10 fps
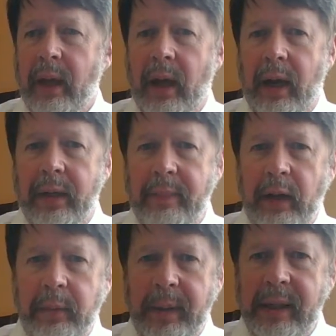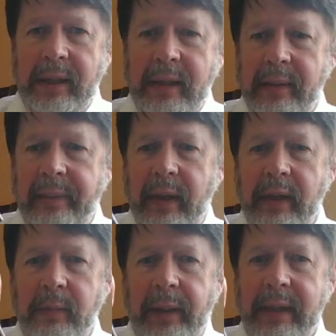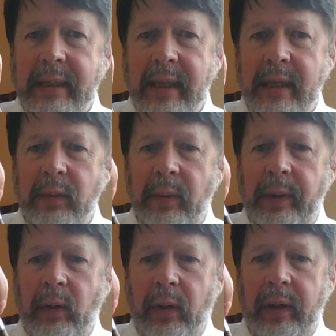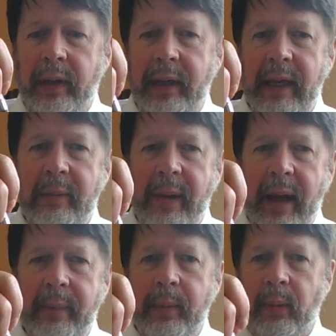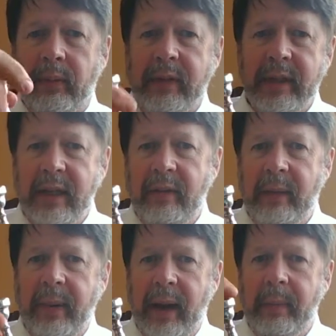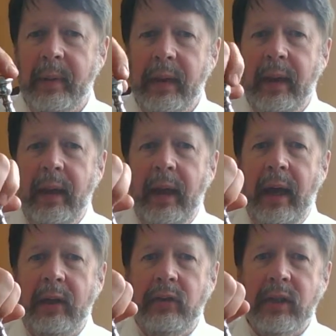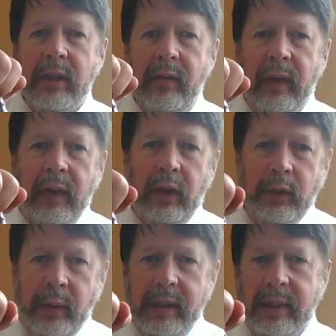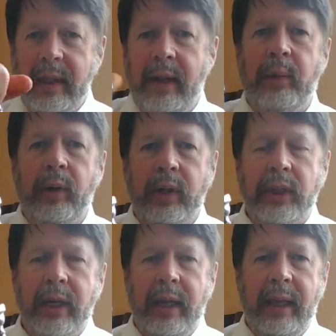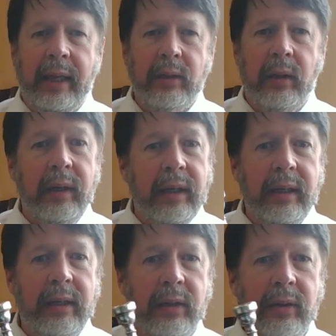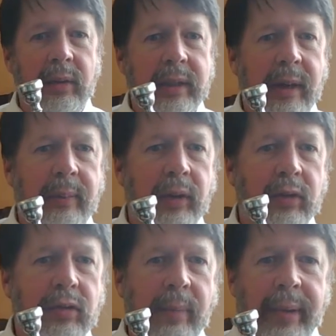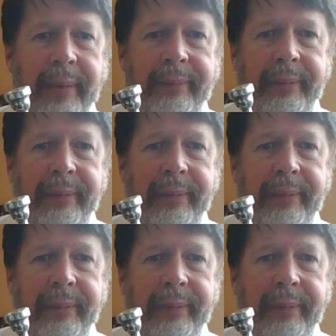The mouthpiece is placed into what we call the lead pipe or the receiving pipe, and you just give it a little twist and a push, and that's all you need to do to assemble your trumpet.